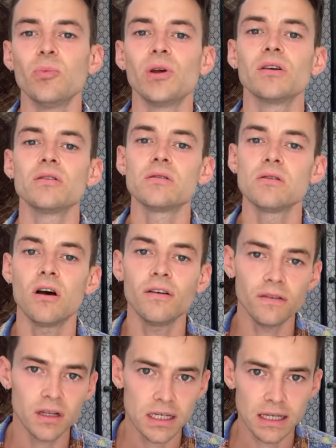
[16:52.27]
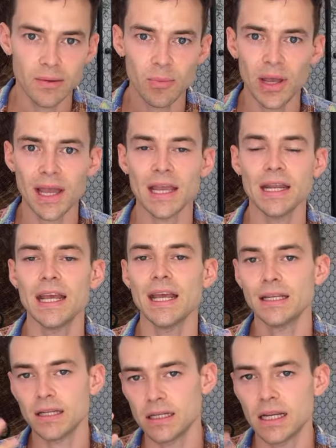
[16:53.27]
because obviously pain
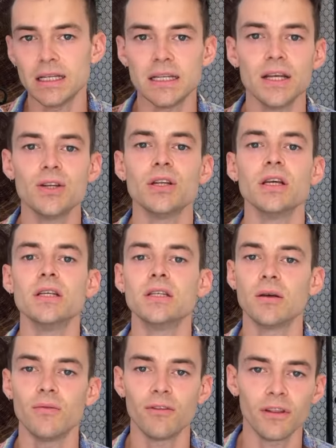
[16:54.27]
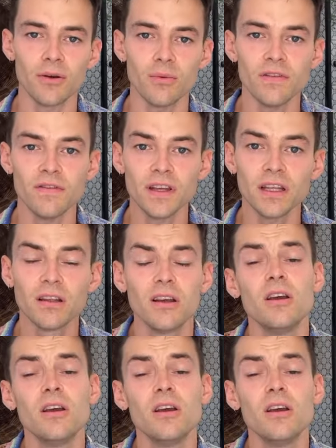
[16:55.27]
is a sensation. It is something that we feel.